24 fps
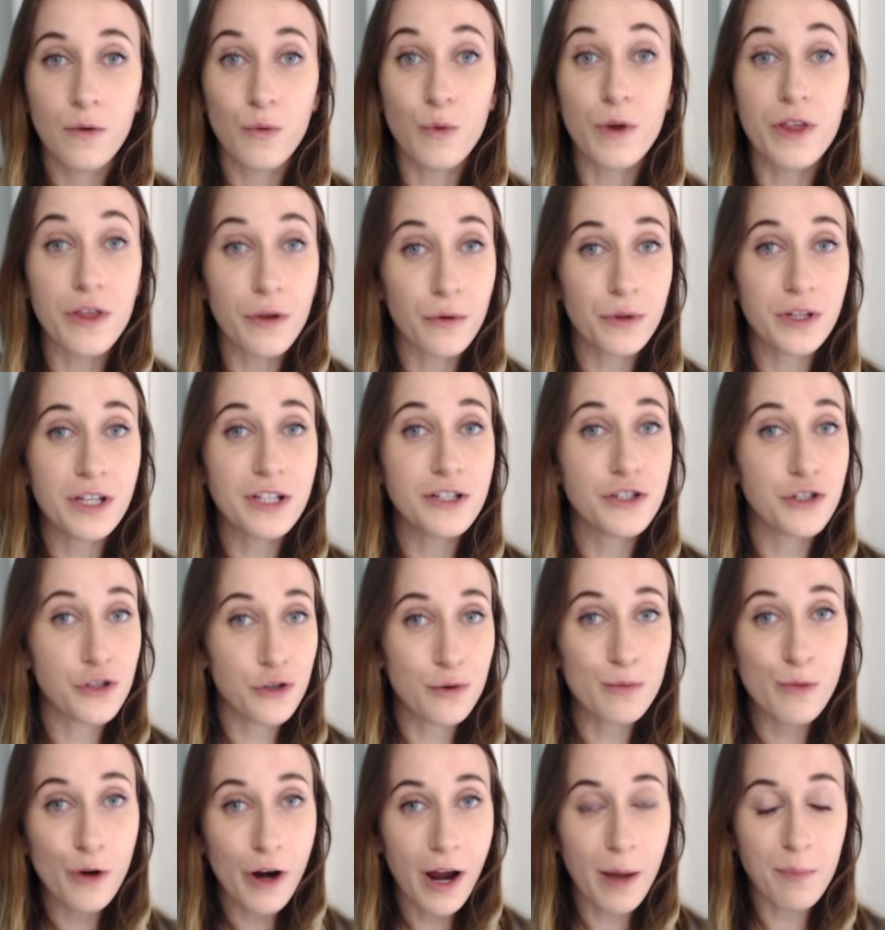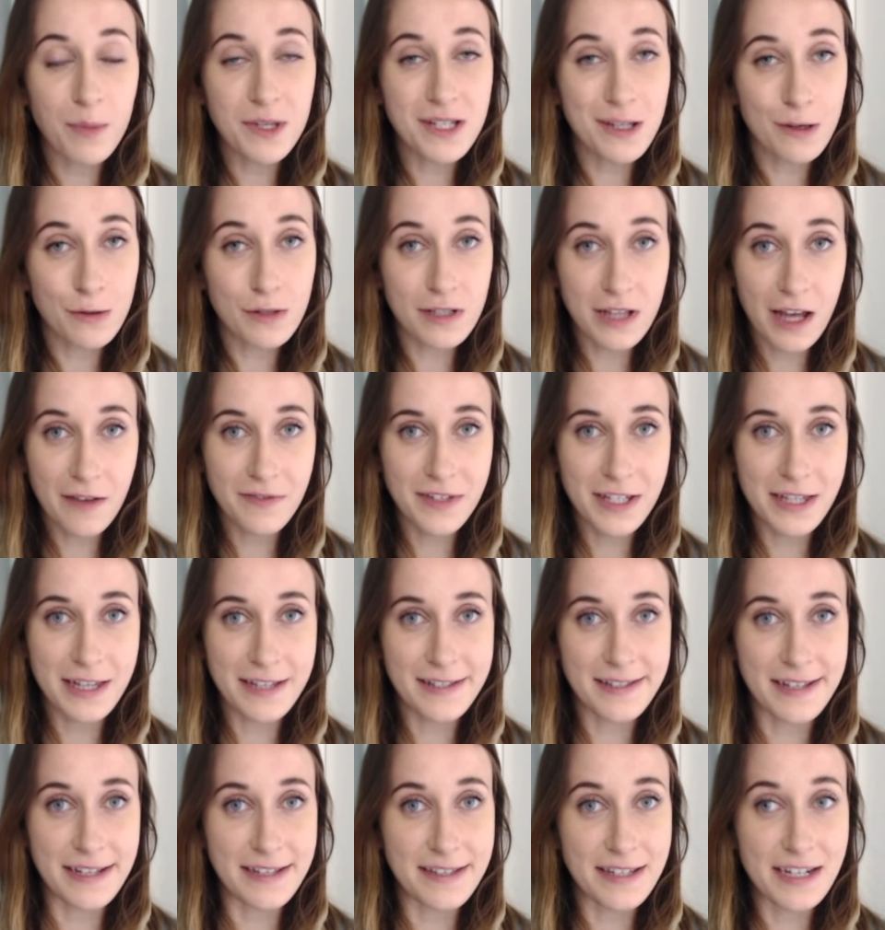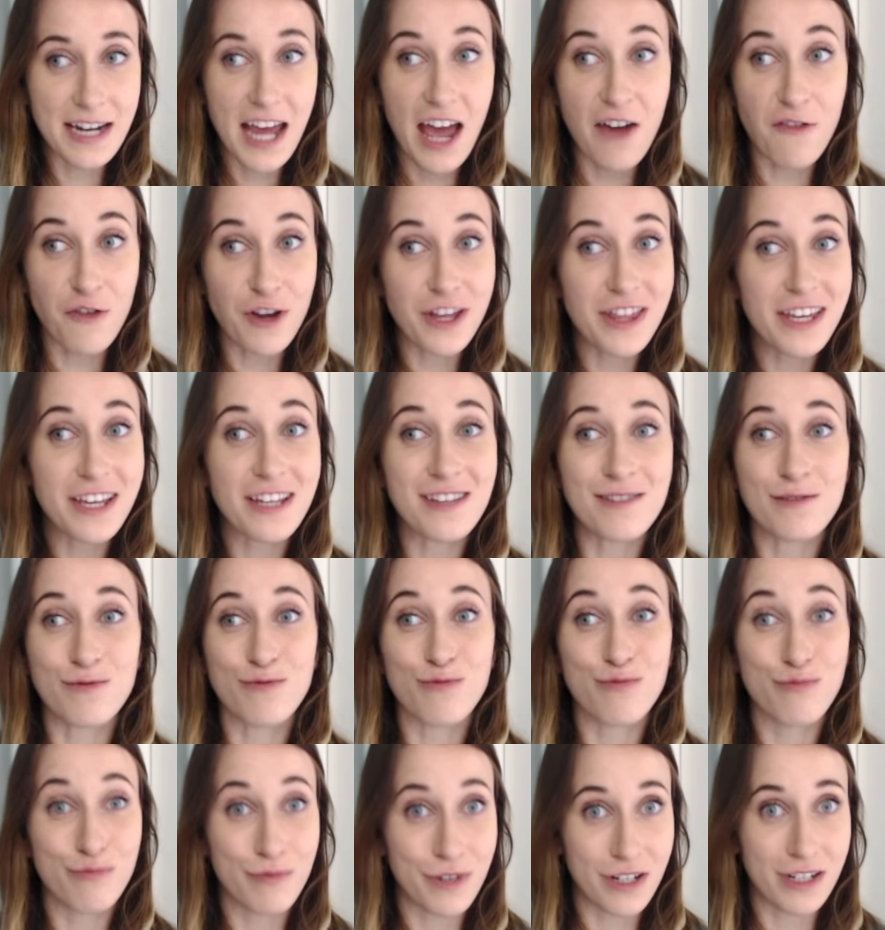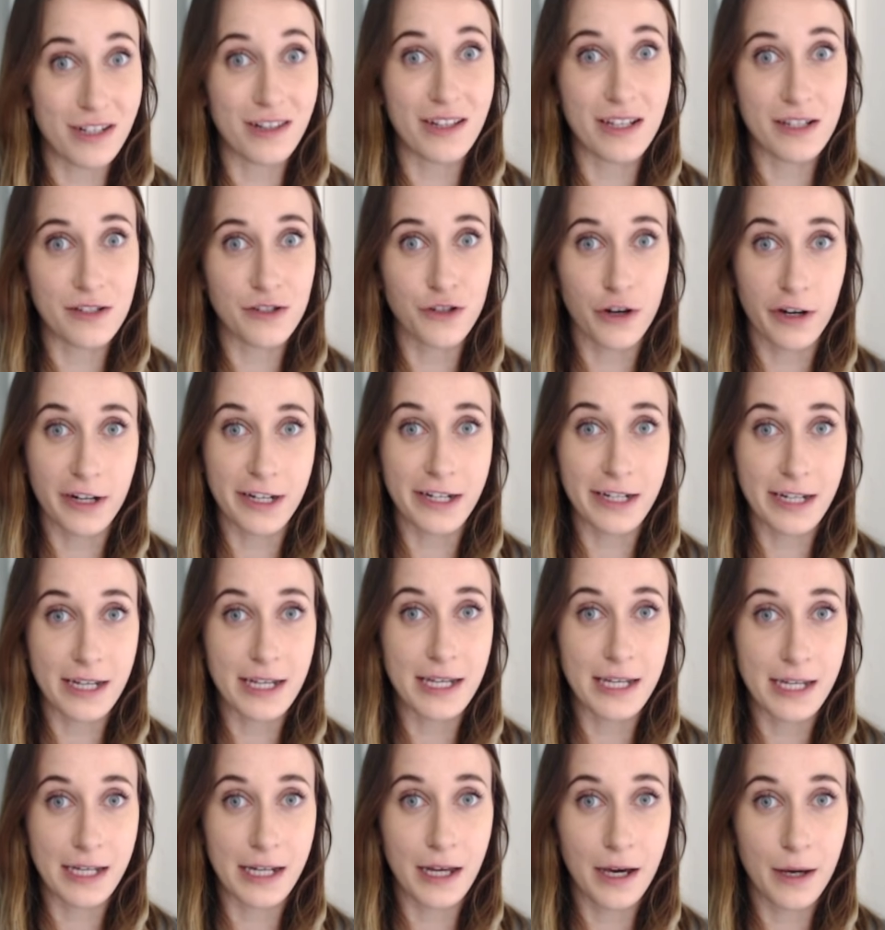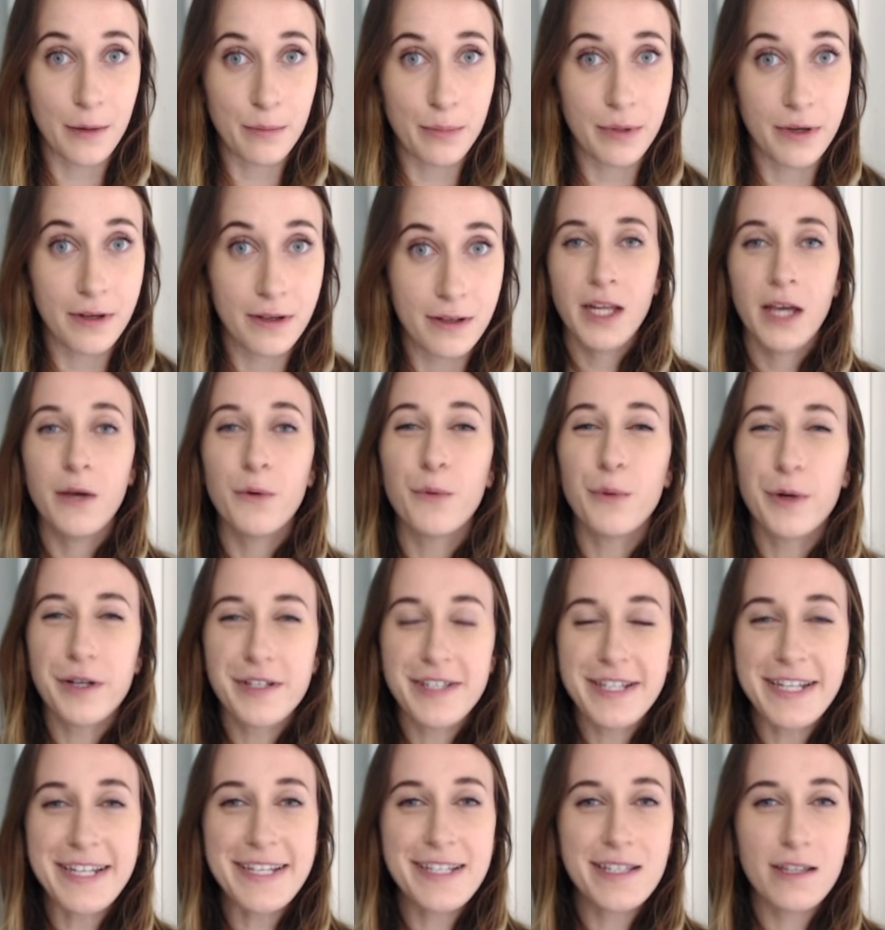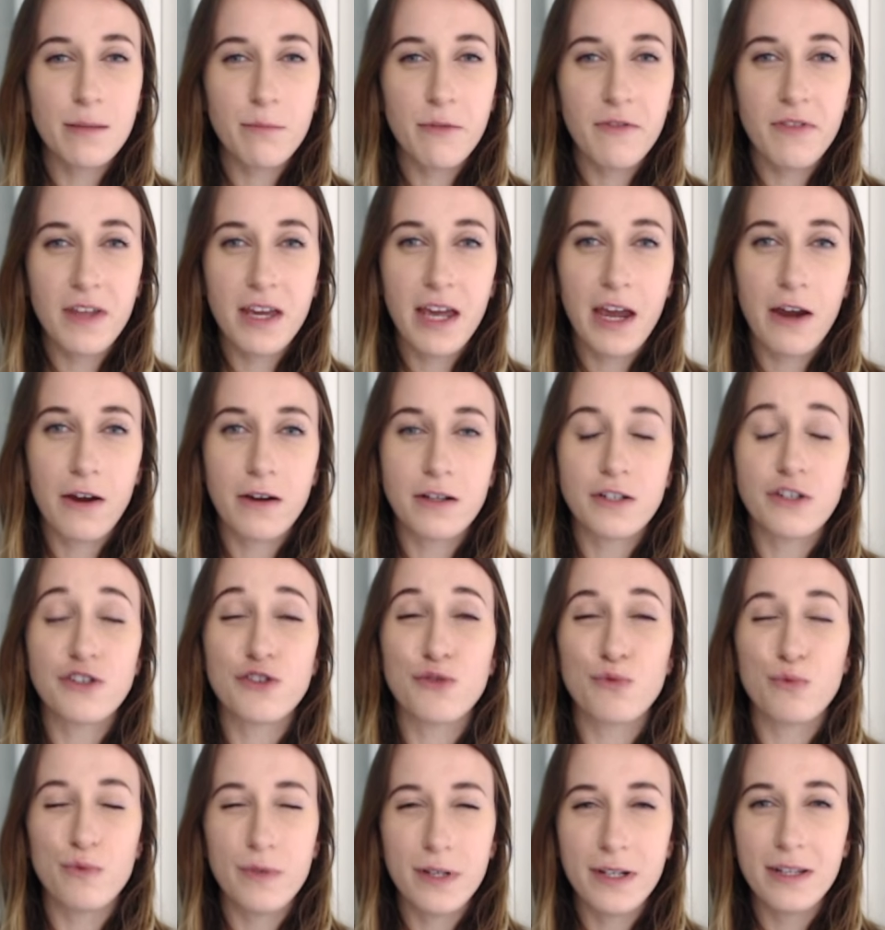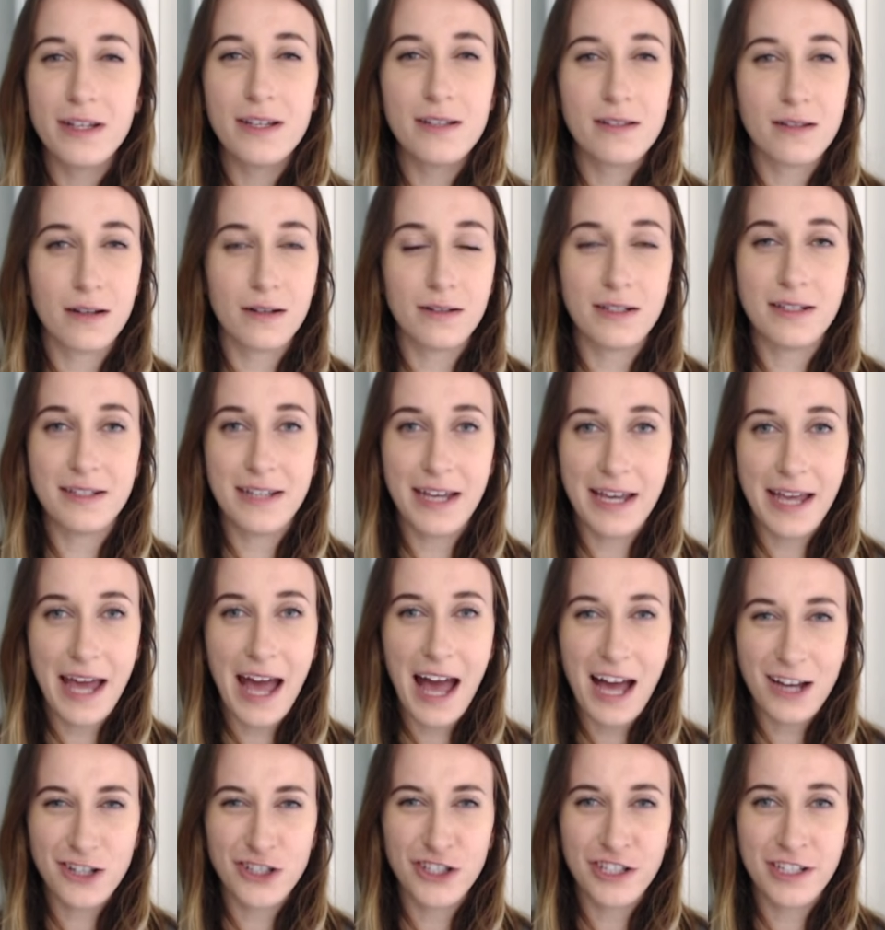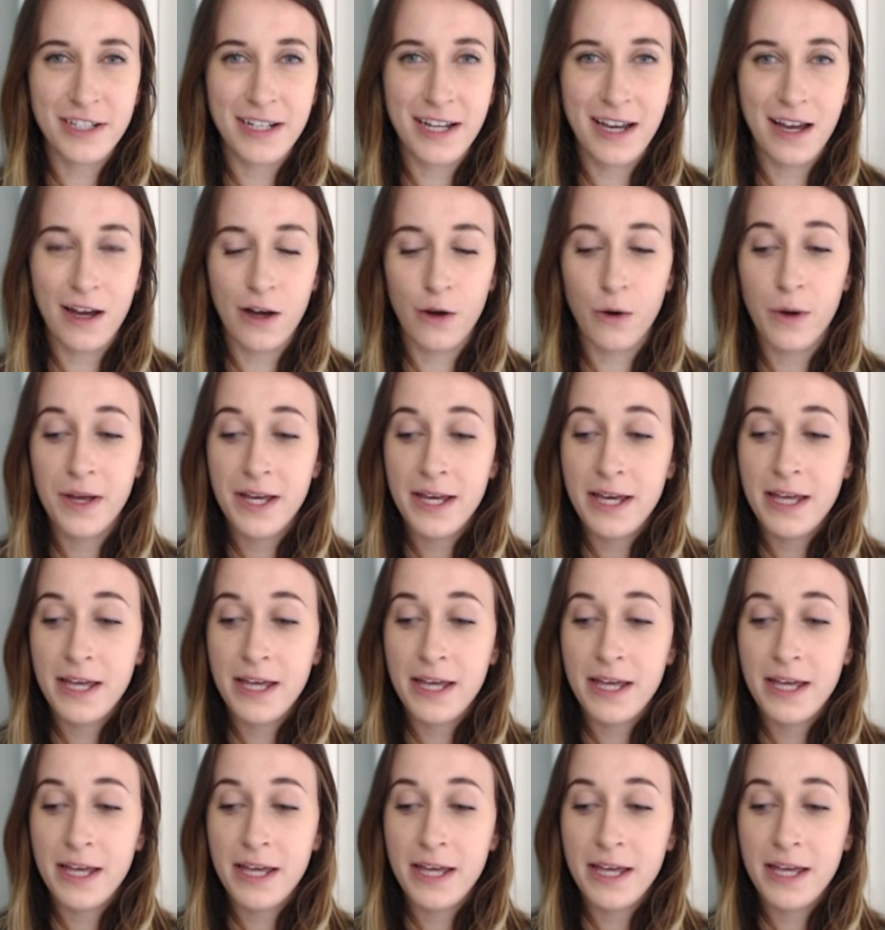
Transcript: With only two more episodes left in the season, everything is really starting to heat up. We're seeing some of the characters really start to take action now.